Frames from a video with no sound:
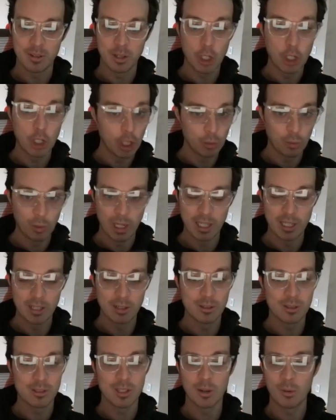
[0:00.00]
good
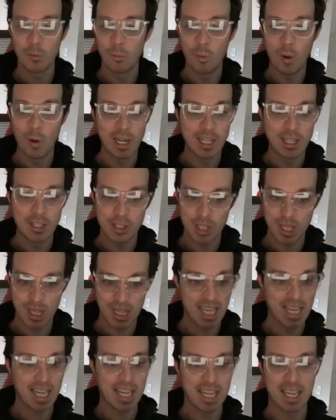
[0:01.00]
windows. They're 1 inch
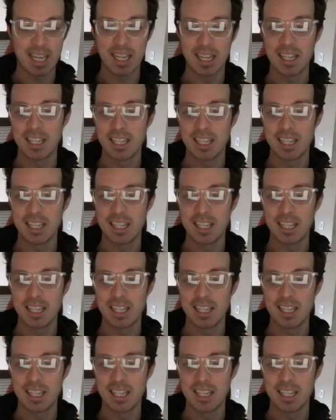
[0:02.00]
thick,